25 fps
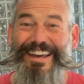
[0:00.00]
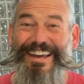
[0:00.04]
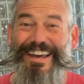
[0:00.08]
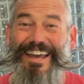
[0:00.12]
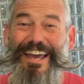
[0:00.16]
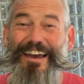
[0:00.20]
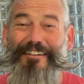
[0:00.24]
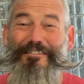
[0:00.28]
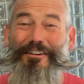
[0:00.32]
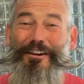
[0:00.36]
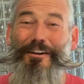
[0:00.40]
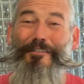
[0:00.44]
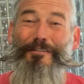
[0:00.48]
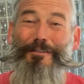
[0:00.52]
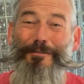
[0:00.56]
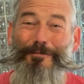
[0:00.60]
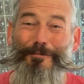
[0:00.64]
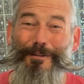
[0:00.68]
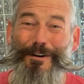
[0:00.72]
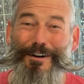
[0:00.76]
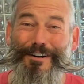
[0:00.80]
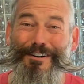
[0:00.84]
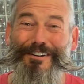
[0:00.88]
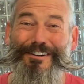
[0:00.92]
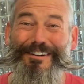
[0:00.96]
Have you ever
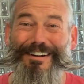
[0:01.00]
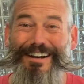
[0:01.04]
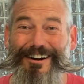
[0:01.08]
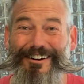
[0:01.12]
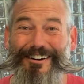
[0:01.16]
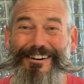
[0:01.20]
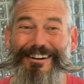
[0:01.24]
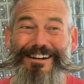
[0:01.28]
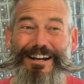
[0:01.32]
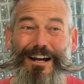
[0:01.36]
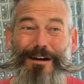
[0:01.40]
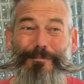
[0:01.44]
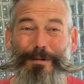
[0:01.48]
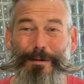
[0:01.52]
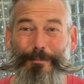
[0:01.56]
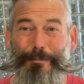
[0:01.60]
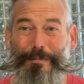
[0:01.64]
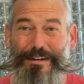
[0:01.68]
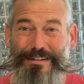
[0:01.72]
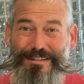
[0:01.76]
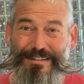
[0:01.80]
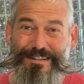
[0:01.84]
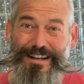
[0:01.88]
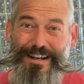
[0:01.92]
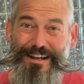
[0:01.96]
wondered how I got my
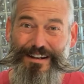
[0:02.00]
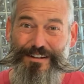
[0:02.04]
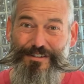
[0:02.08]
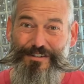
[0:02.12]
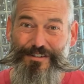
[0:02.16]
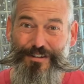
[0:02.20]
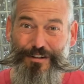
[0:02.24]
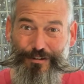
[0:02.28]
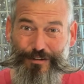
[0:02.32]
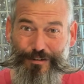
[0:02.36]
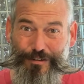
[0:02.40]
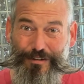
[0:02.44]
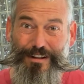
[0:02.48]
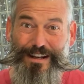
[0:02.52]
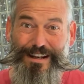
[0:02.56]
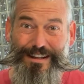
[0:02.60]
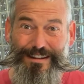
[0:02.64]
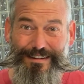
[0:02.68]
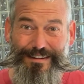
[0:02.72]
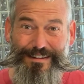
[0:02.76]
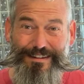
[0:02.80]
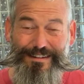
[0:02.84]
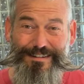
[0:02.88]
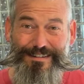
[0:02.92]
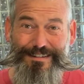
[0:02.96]
mustache to look like
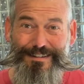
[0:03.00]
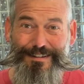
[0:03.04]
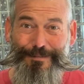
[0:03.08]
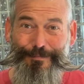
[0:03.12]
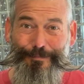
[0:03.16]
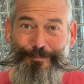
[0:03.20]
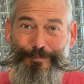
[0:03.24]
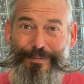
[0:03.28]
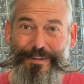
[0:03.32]
this?